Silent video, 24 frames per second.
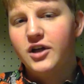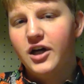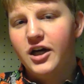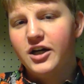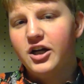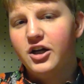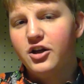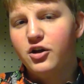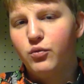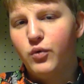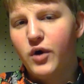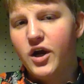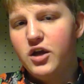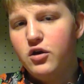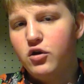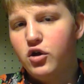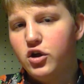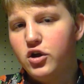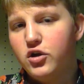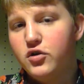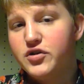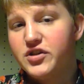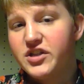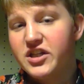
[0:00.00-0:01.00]
Another way you could
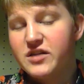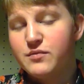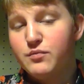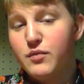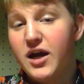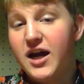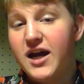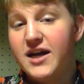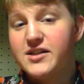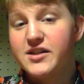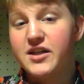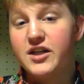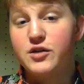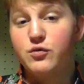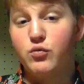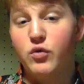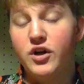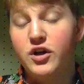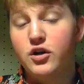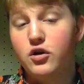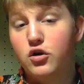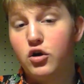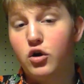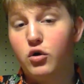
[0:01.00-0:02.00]
use this mask is
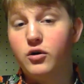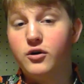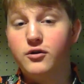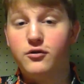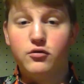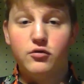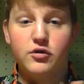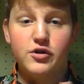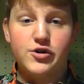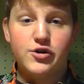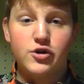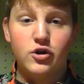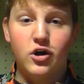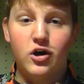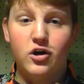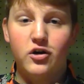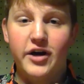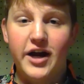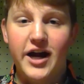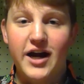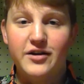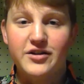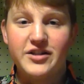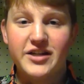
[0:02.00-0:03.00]
when you're going through a
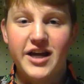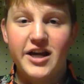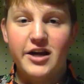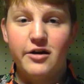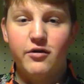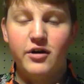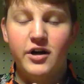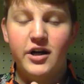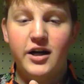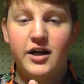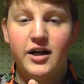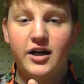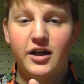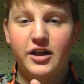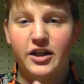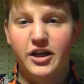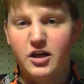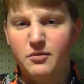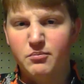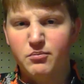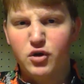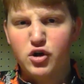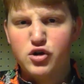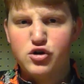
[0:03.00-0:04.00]
slaughterhouse area, like
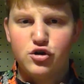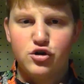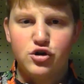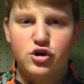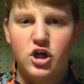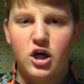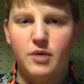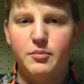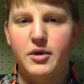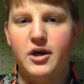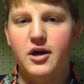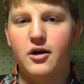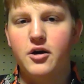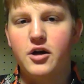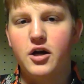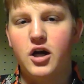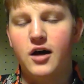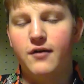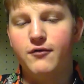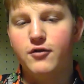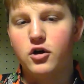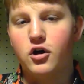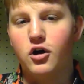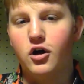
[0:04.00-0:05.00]
a butcher shop area
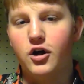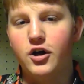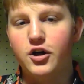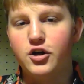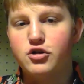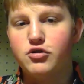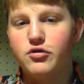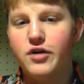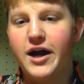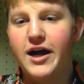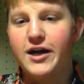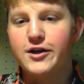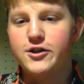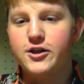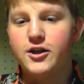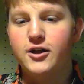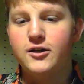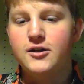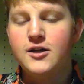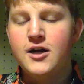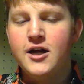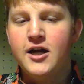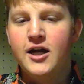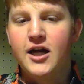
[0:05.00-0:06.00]
of your haunted
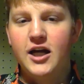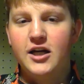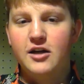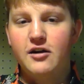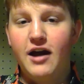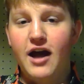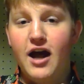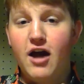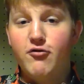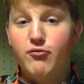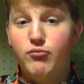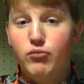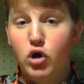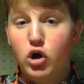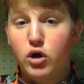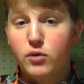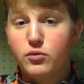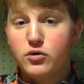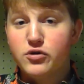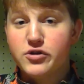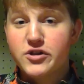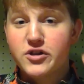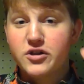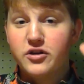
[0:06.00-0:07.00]
attraction, and you have
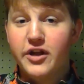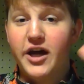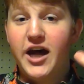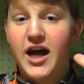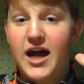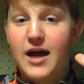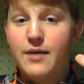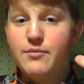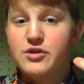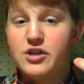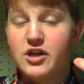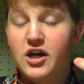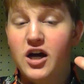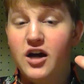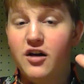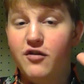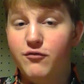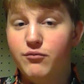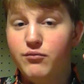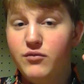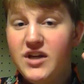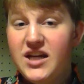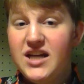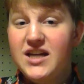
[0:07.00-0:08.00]
multiple slabs of
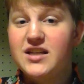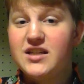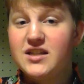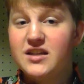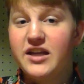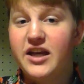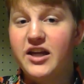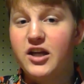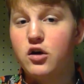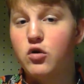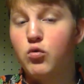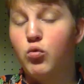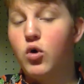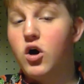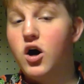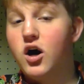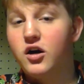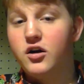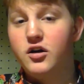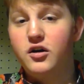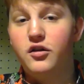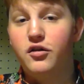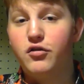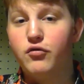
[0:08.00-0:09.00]
meat that you're
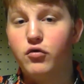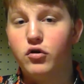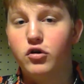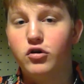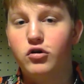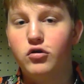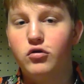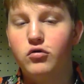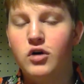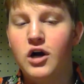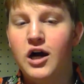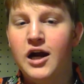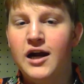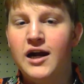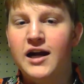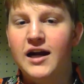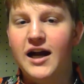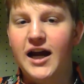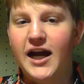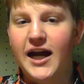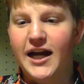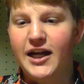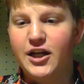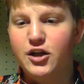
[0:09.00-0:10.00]
walking through,
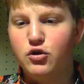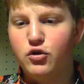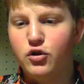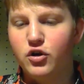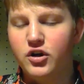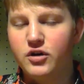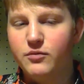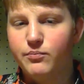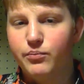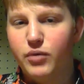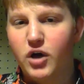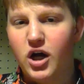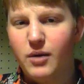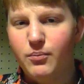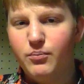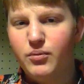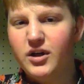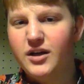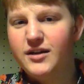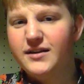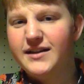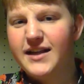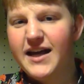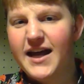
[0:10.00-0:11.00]
and you could pump
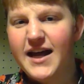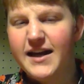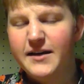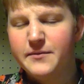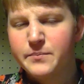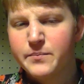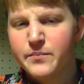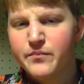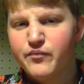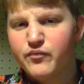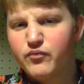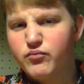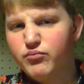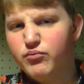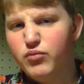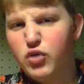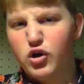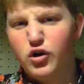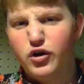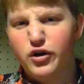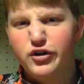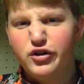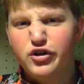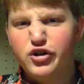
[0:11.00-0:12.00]
in that
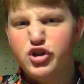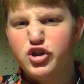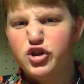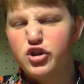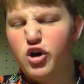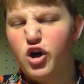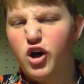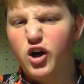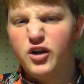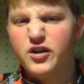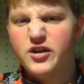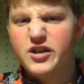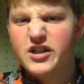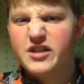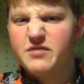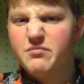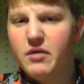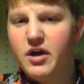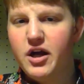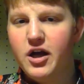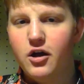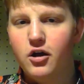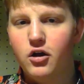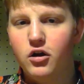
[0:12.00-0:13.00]
burn charred
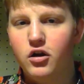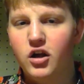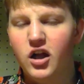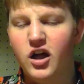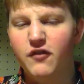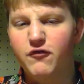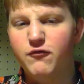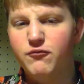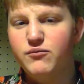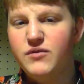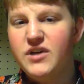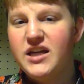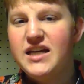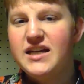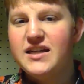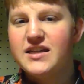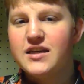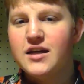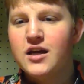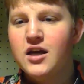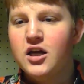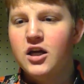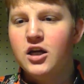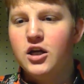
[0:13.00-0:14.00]
smell of meat.
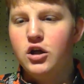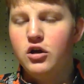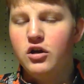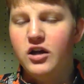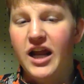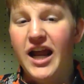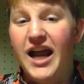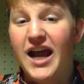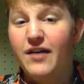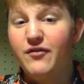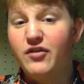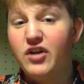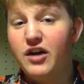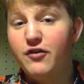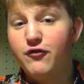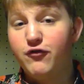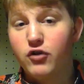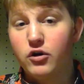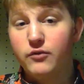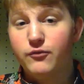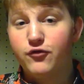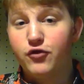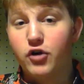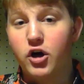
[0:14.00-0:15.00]
You could have that
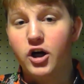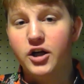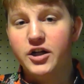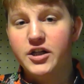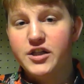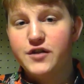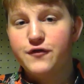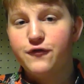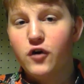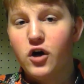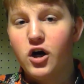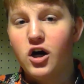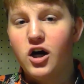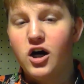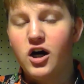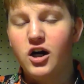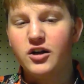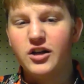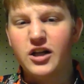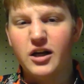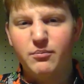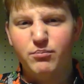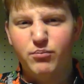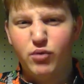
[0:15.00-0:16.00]
from Froggy's
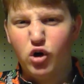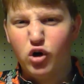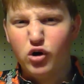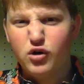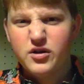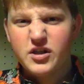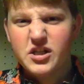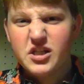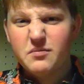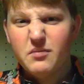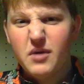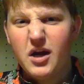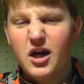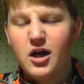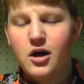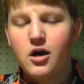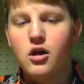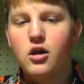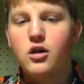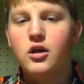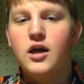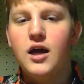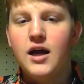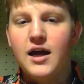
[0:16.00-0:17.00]
Fog, that burn
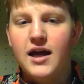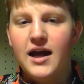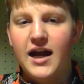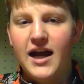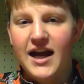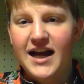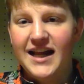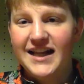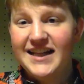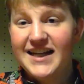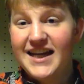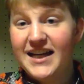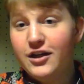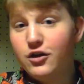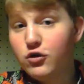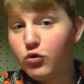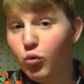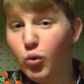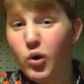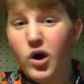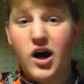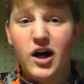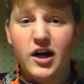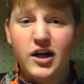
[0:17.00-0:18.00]
smell, and then you're
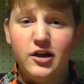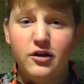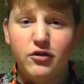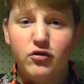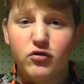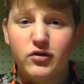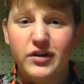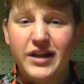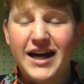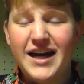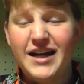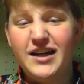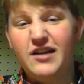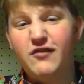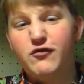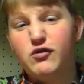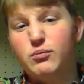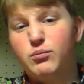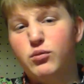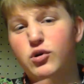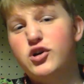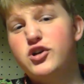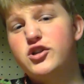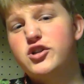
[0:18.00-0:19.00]
walking through that, and you have to
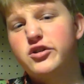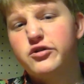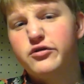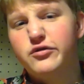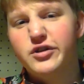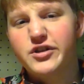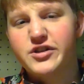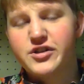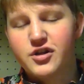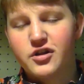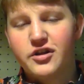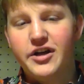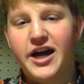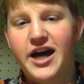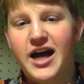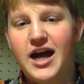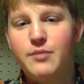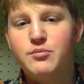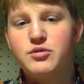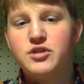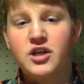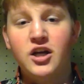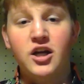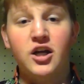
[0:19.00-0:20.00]
push through the
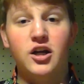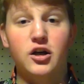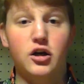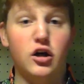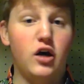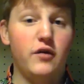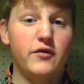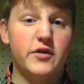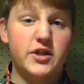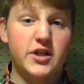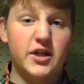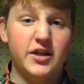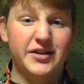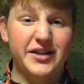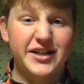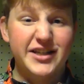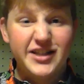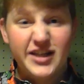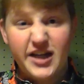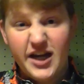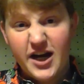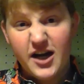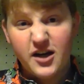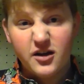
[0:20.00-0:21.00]
slabs, and all of a sudden this
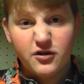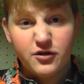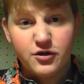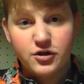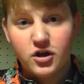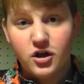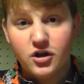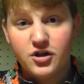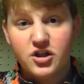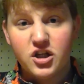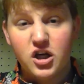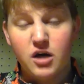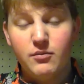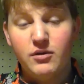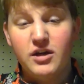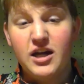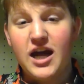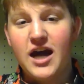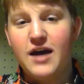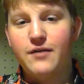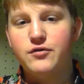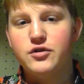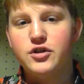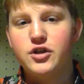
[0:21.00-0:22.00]
character starts coming
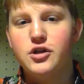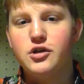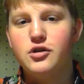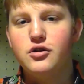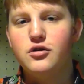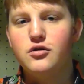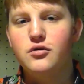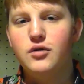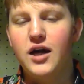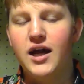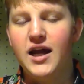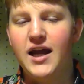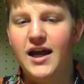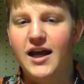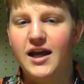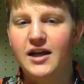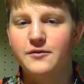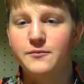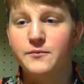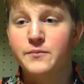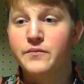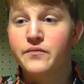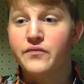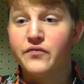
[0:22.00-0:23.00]
after you,
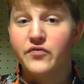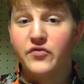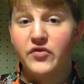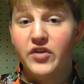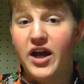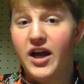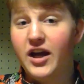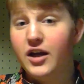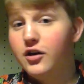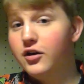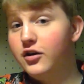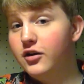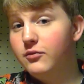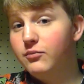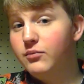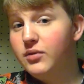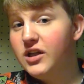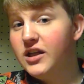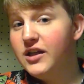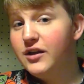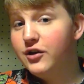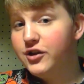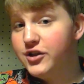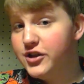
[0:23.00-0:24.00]
and that could
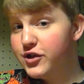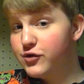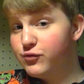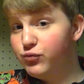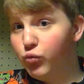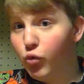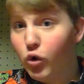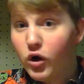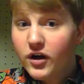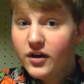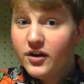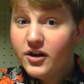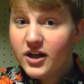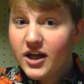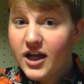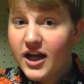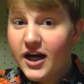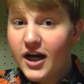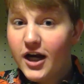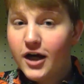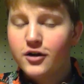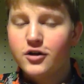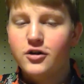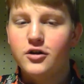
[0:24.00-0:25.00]
be just one of the
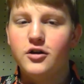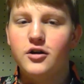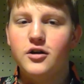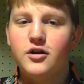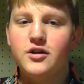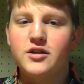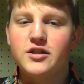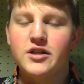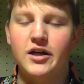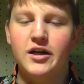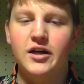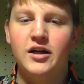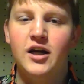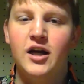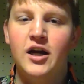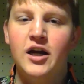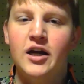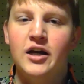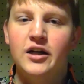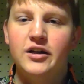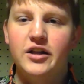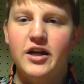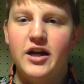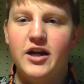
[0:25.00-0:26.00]
characters, and
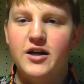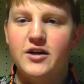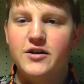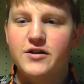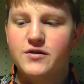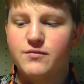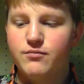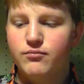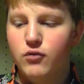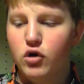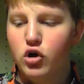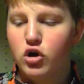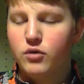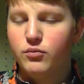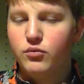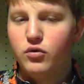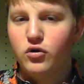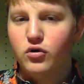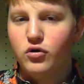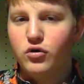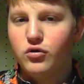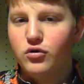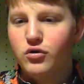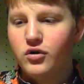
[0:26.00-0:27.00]
there's
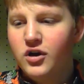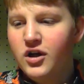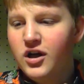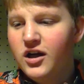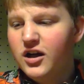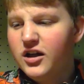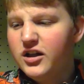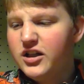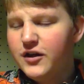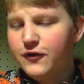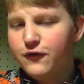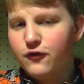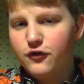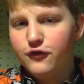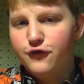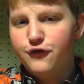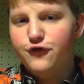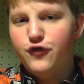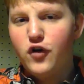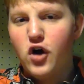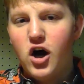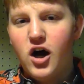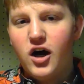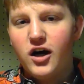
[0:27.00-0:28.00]
multiple different
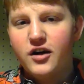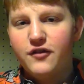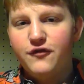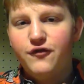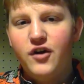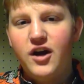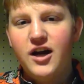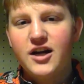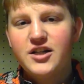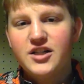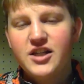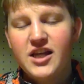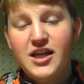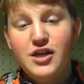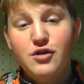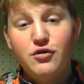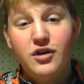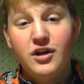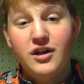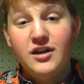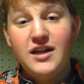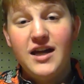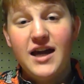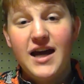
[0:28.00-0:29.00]
fog effects that you
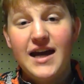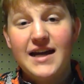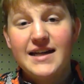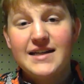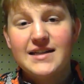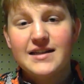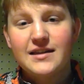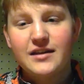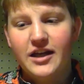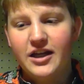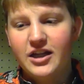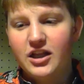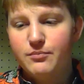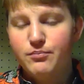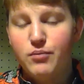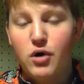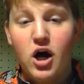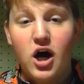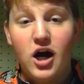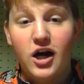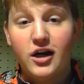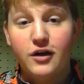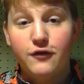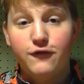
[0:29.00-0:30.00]
can get, like the
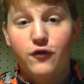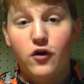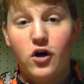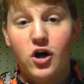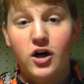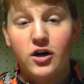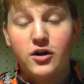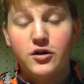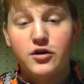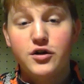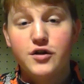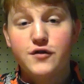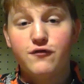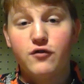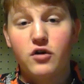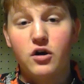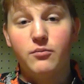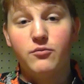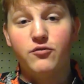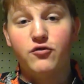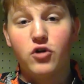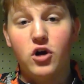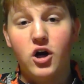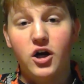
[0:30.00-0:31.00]
pocket foggers
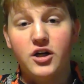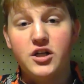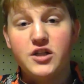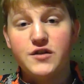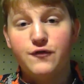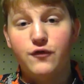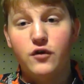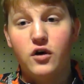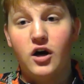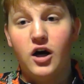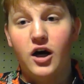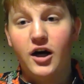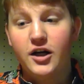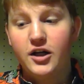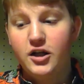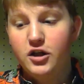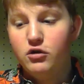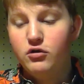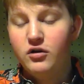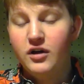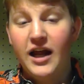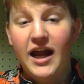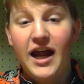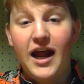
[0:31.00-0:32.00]
from Froggy's Fog, and you
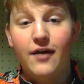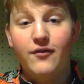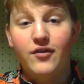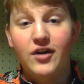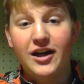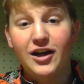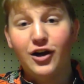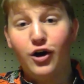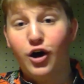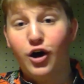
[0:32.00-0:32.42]
could have that